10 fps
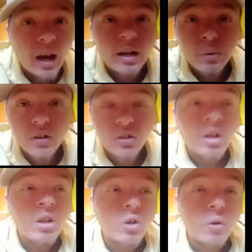Anyways,
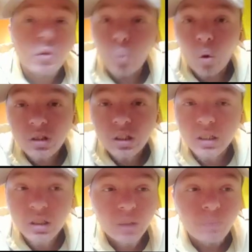so if you want
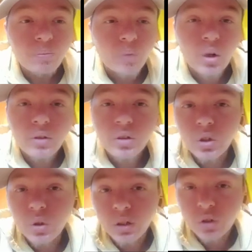this, all you have to
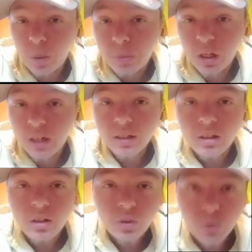do is drop a like,
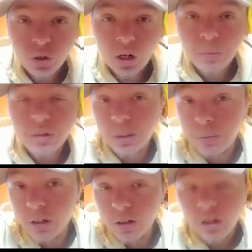subscribe, click the
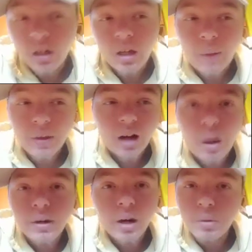bell, and then
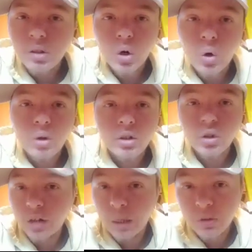comment down below
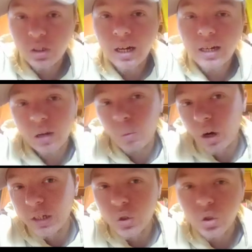your gamer tag and
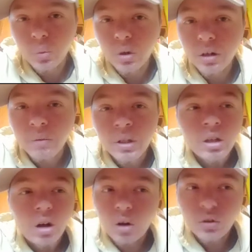why you should win.
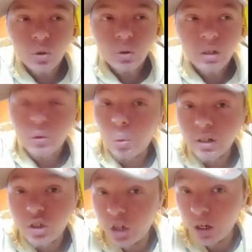Also, if you want
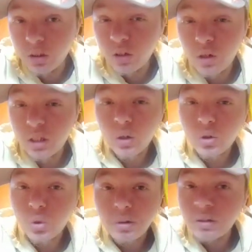to share this video
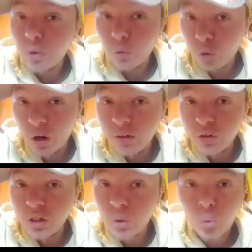to any of your friends
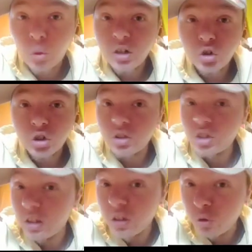that you think should
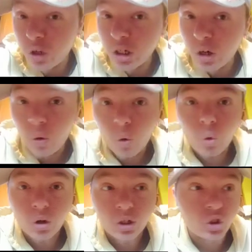see this video
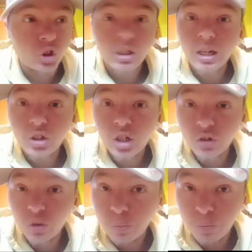or should get a
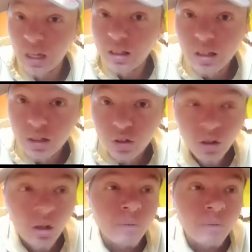chance to get this